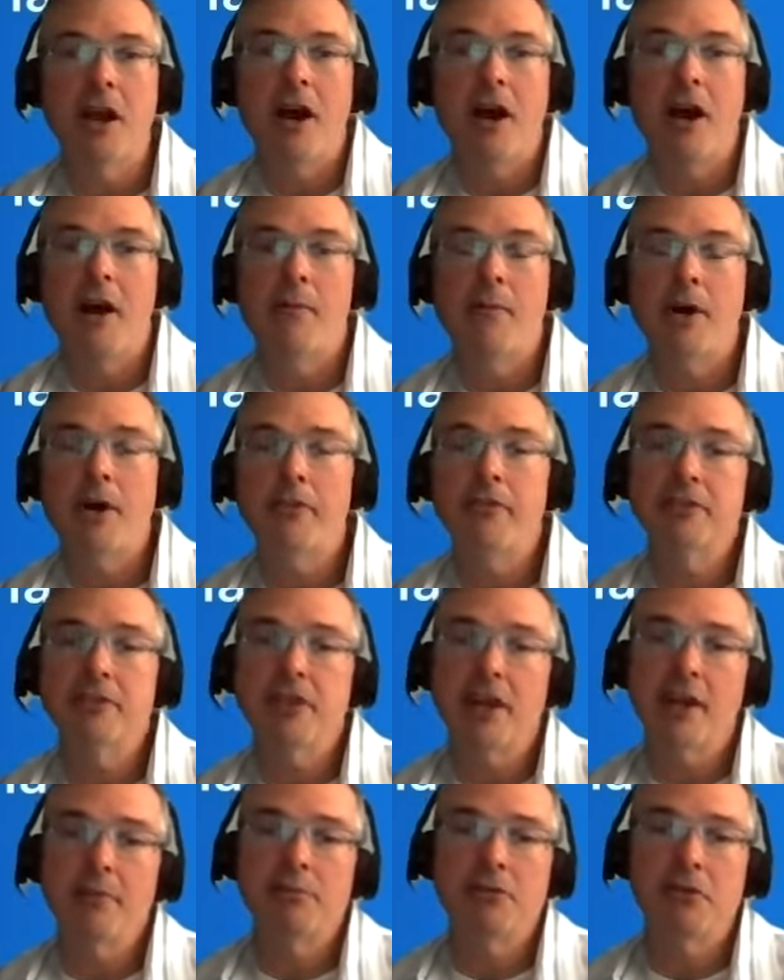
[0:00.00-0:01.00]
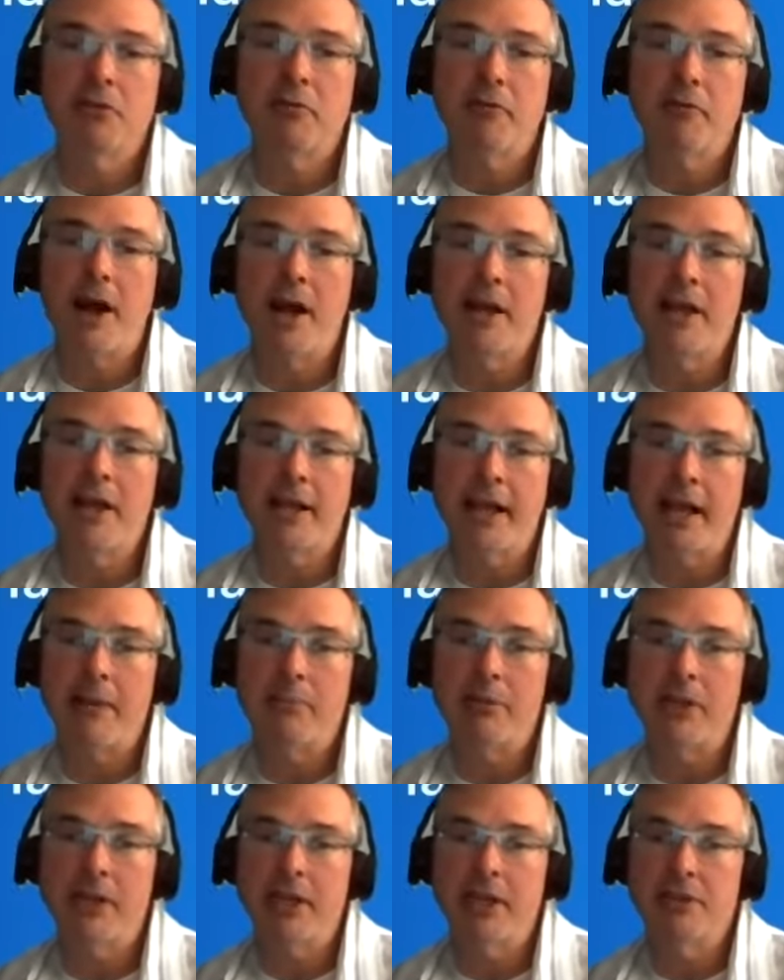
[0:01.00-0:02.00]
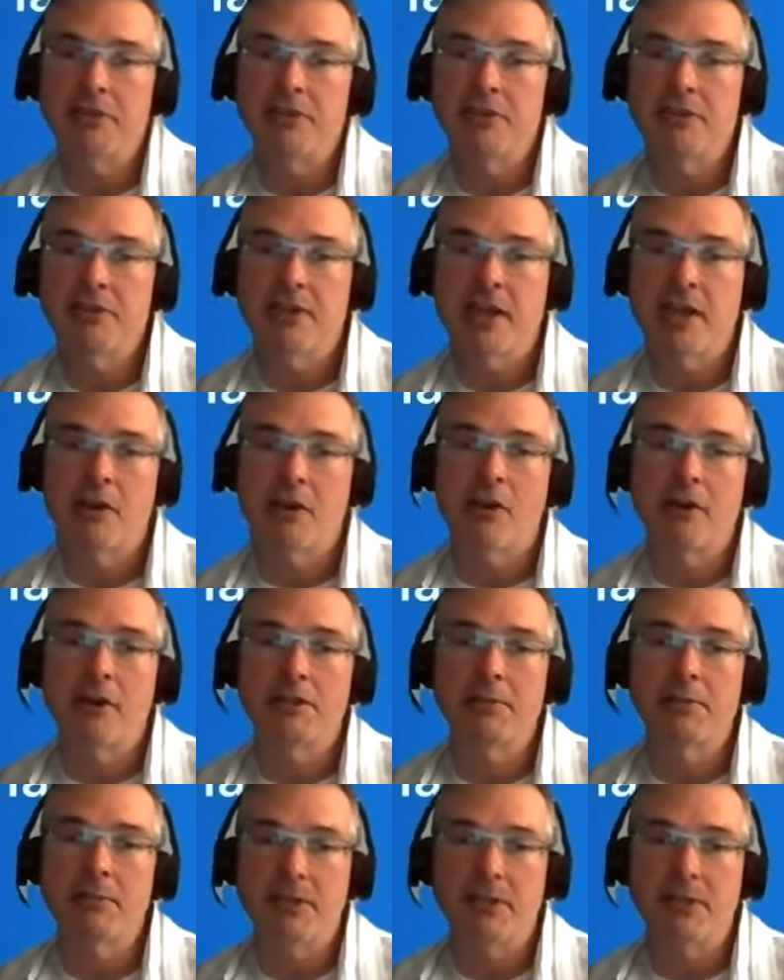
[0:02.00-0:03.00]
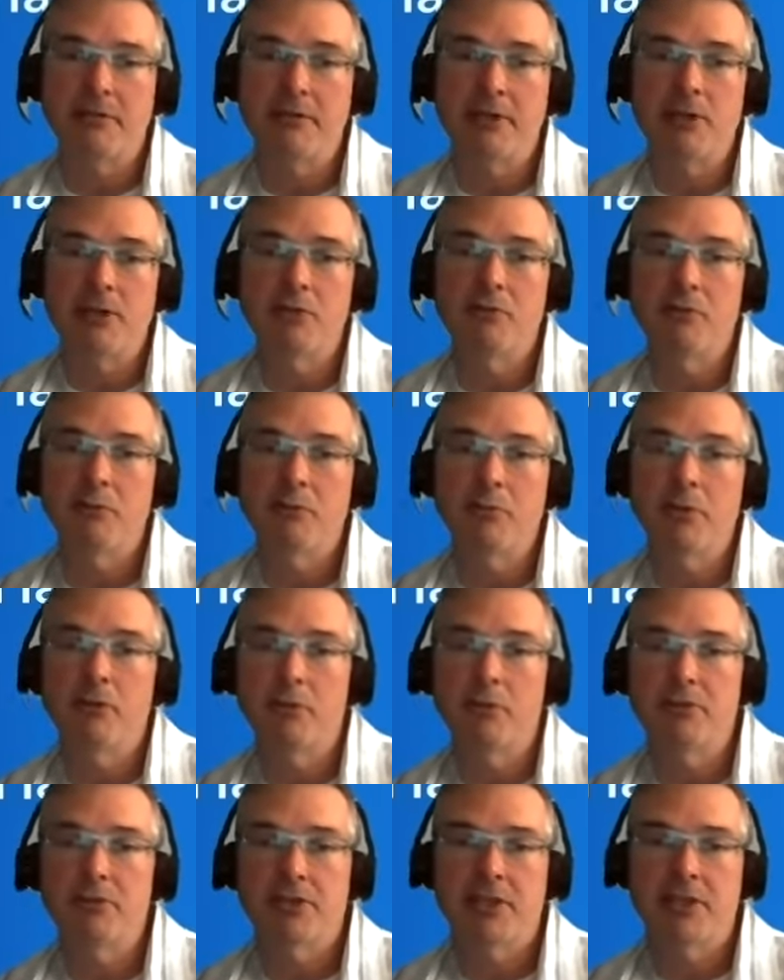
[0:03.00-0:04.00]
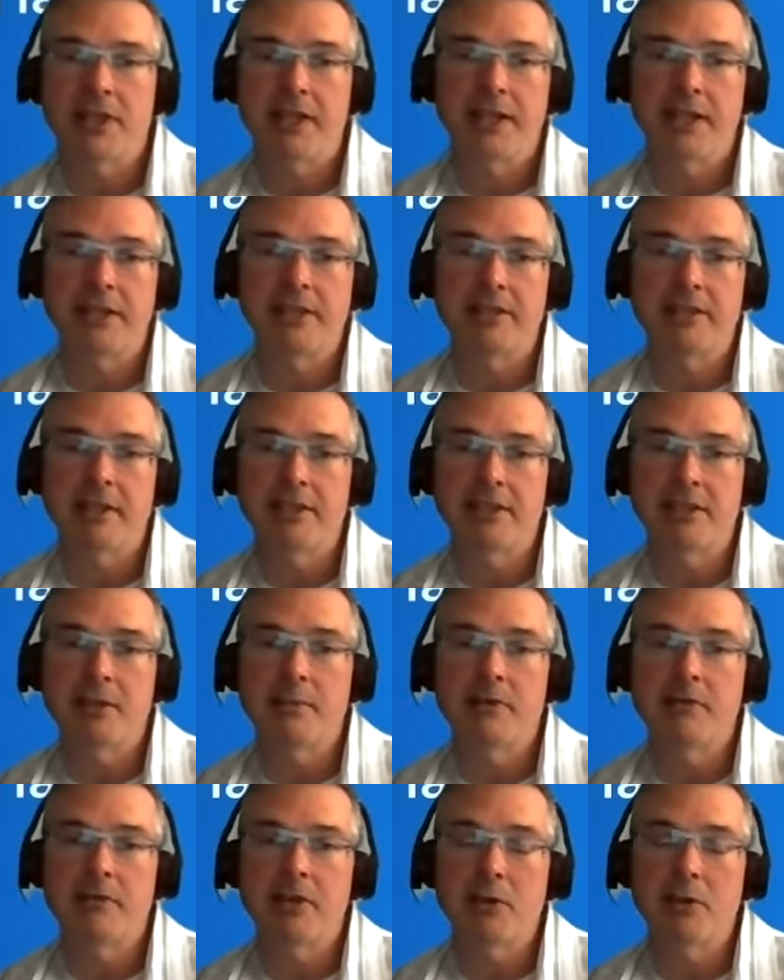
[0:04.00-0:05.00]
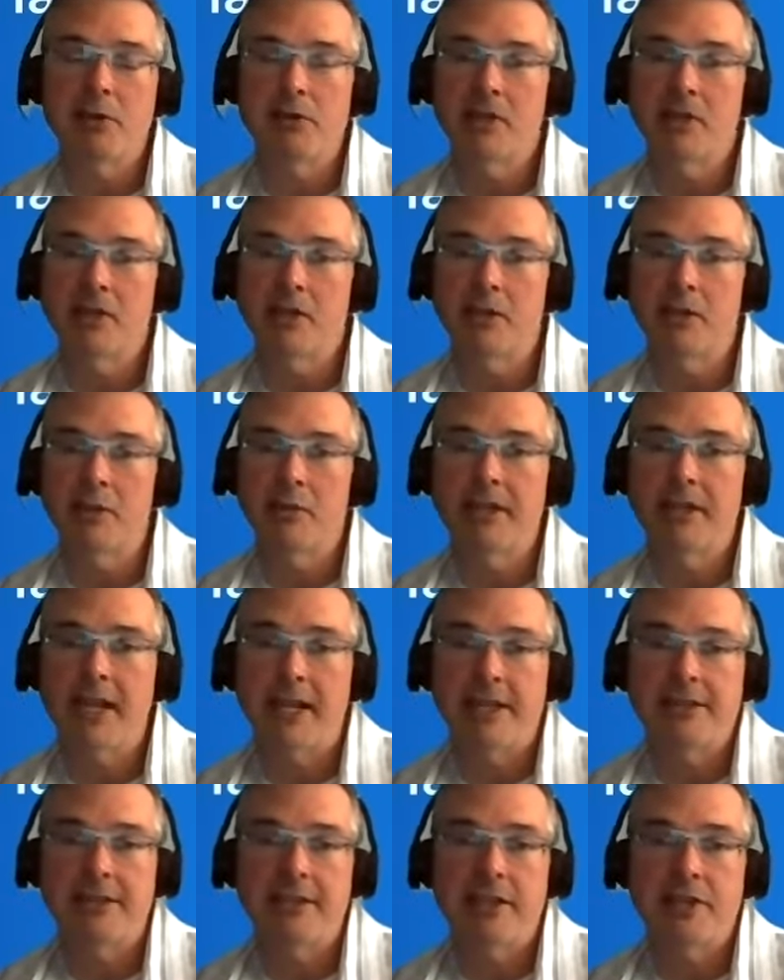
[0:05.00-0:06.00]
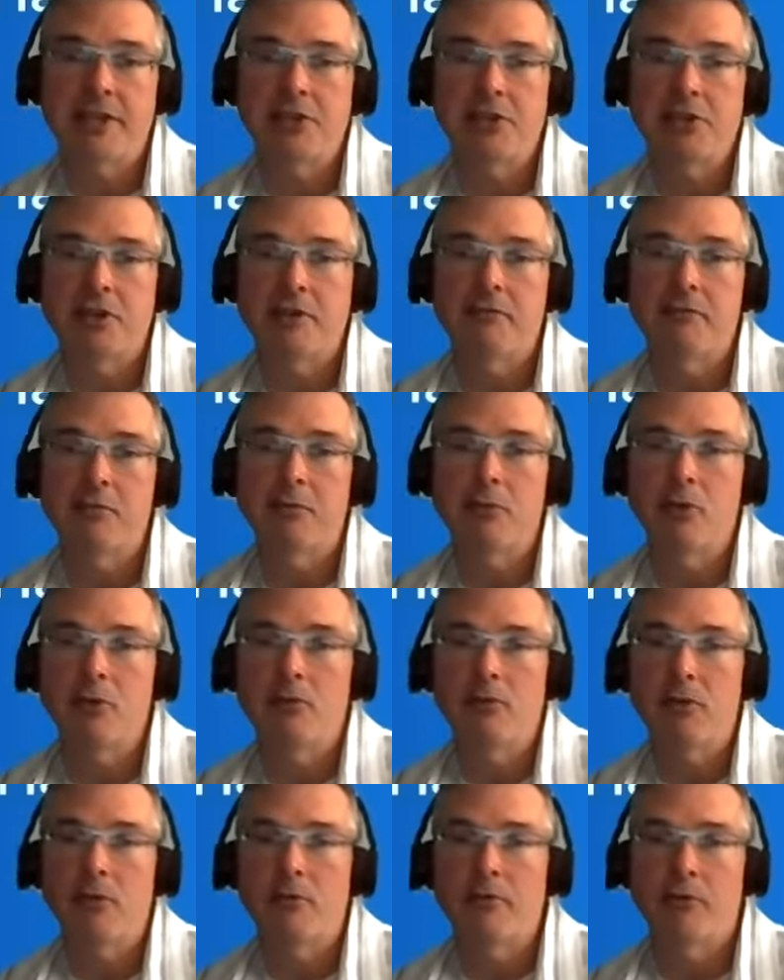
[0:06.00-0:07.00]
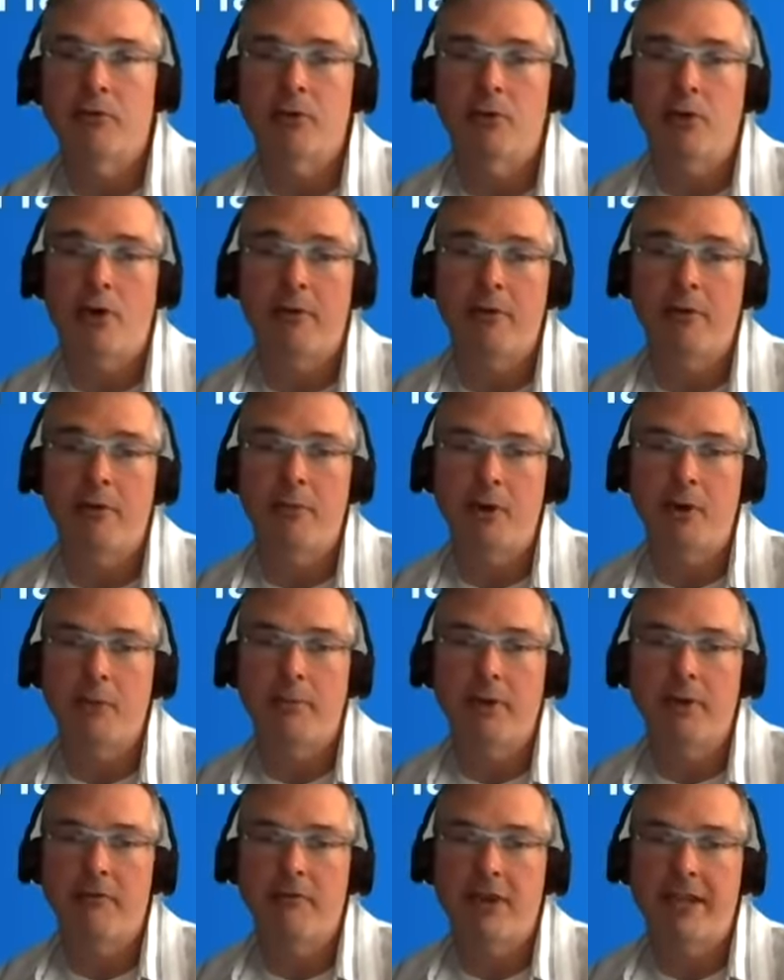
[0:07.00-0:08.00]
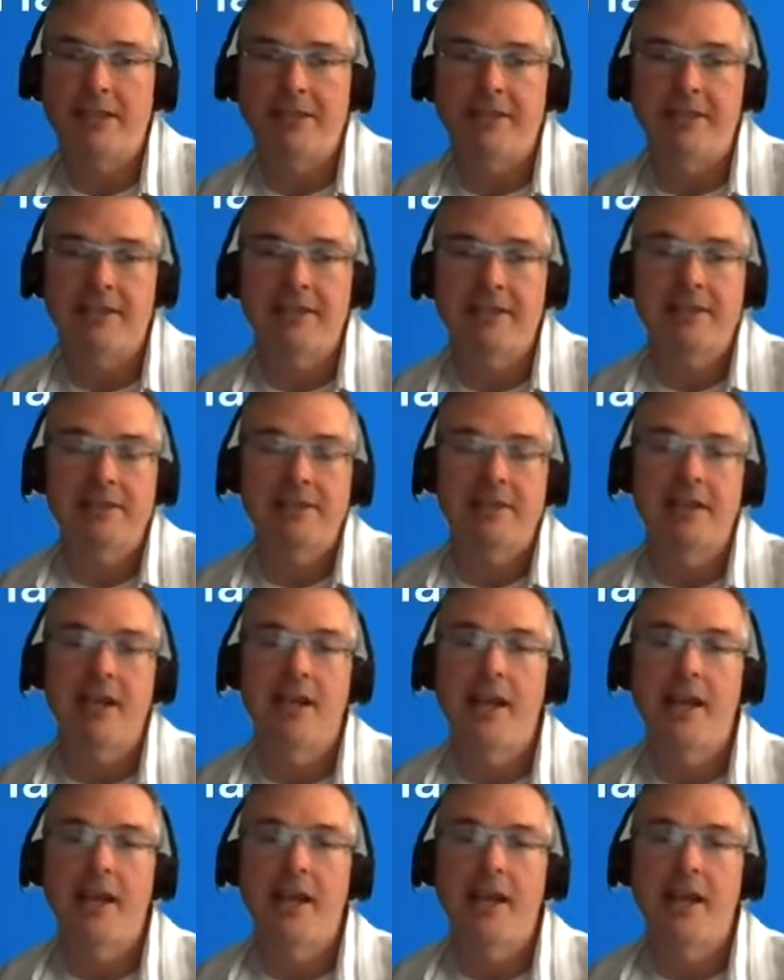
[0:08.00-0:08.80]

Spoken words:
Other times you're filing applications that are specific to removal proceedings, and some of those include cancellation of removal for lawful permanent residents.